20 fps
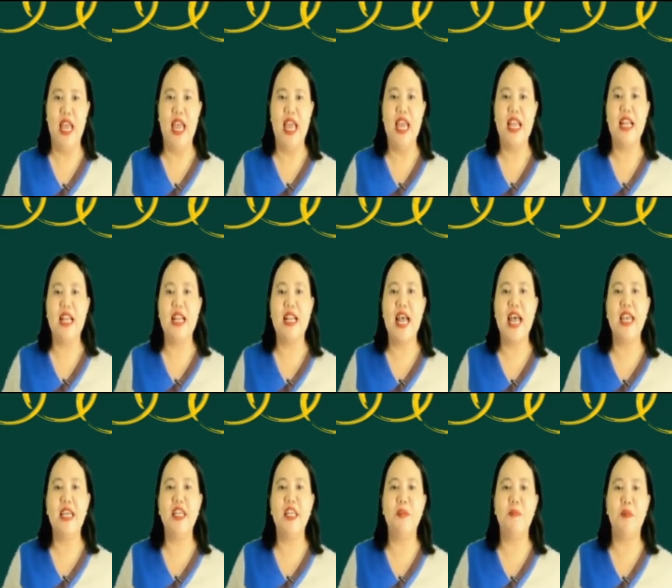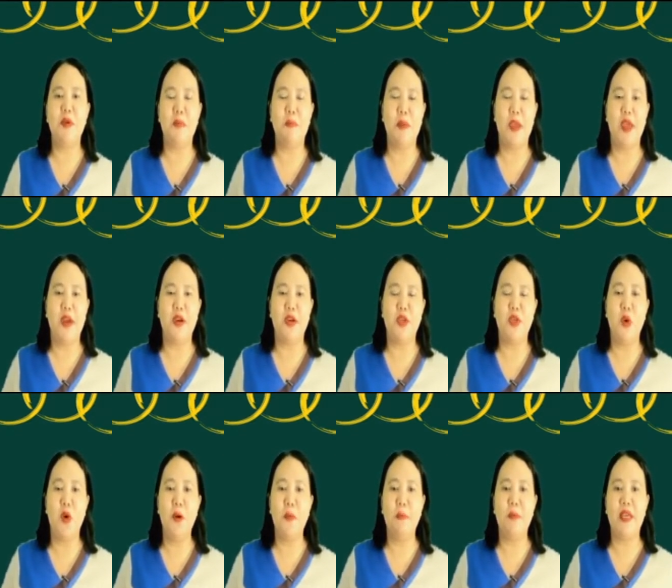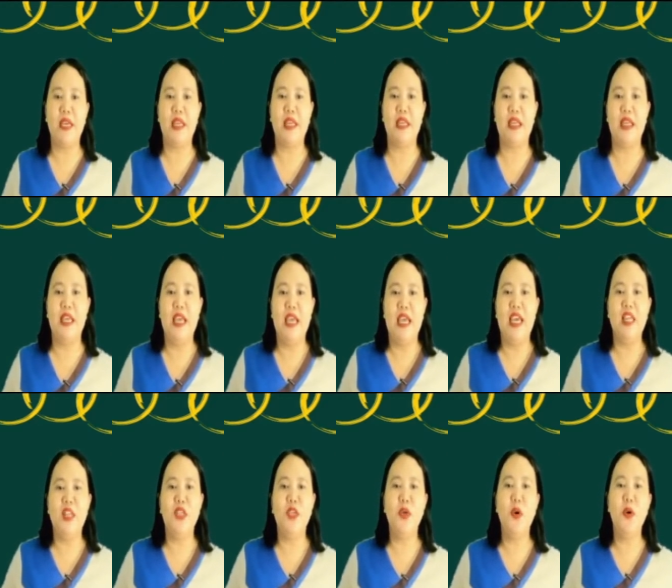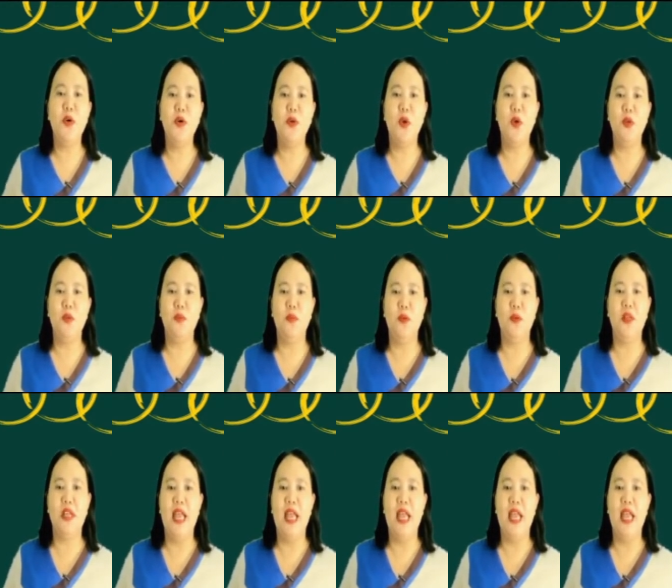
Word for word: Kindly prepare your pen and your notebook